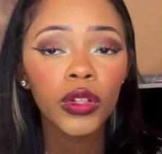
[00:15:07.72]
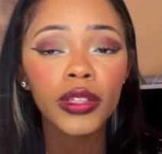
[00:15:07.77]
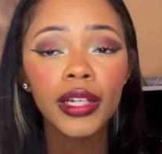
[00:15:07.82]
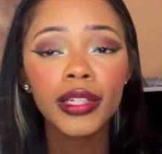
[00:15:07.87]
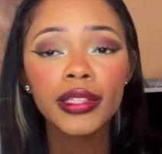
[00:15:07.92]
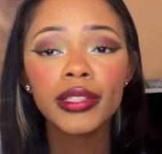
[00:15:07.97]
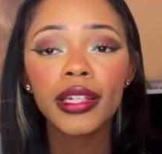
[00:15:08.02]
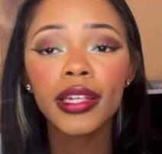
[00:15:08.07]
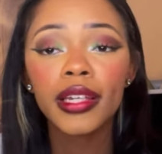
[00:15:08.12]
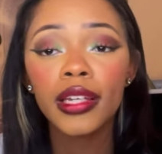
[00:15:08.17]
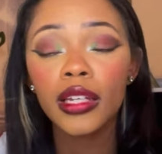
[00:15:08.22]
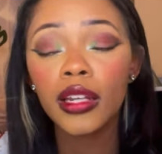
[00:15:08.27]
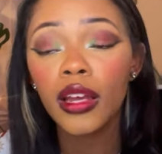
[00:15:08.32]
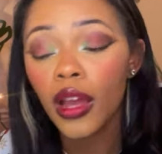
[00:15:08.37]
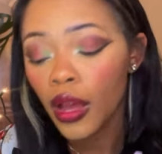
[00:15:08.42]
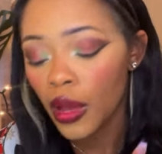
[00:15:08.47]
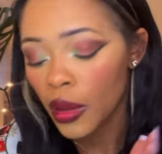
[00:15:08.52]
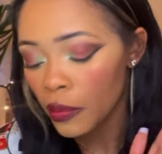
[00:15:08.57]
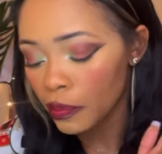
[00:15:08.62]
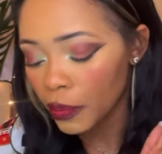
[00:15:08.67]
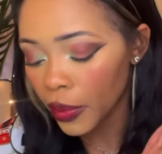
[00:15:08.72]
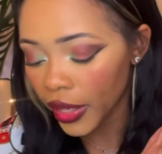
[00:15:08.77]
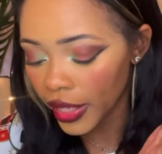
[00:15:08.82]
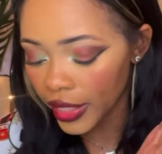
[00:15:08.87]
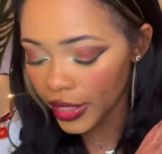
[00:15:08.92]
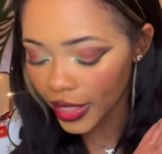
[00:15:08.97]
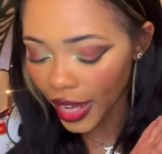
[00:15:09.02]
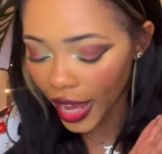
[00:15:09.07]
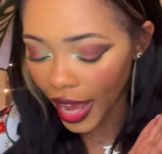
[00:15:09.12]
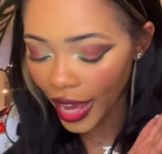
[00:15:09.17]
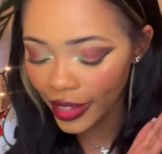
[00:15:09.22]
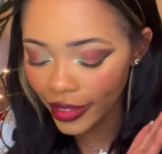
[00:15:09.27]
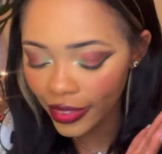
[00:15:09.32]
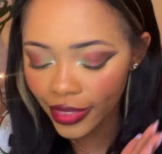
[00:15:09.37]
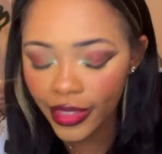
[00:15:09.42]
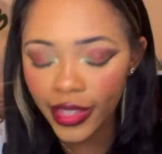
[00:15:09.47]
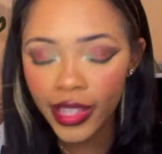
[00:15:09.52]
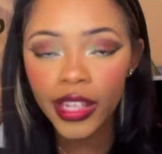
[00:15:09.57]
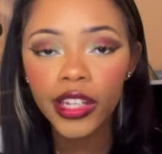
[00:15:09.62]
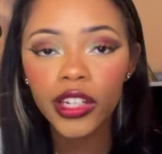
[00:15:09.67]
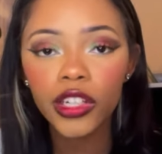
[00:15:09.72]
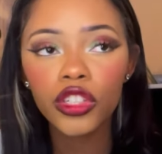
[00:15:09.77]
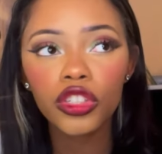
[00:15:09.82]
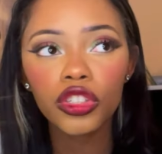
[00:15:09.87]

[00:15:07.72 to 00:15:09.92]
nice kid, but I think